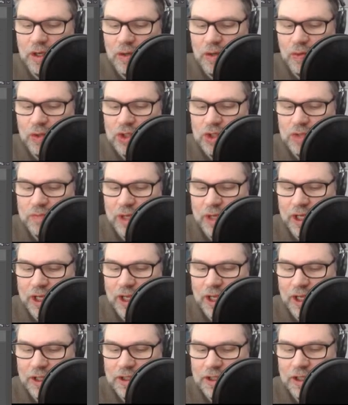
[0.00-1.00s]
which may
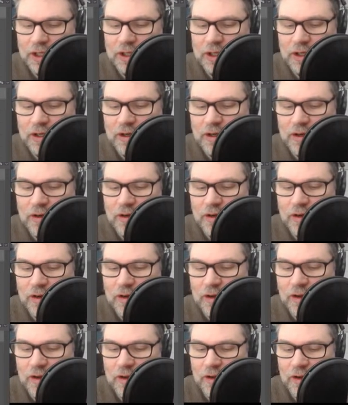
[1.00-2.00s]
get
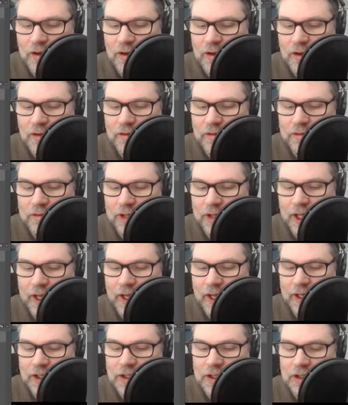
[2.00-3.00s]

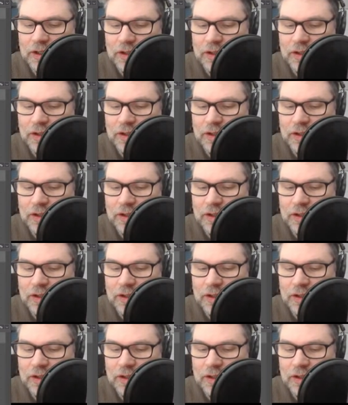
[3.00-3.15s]
flagged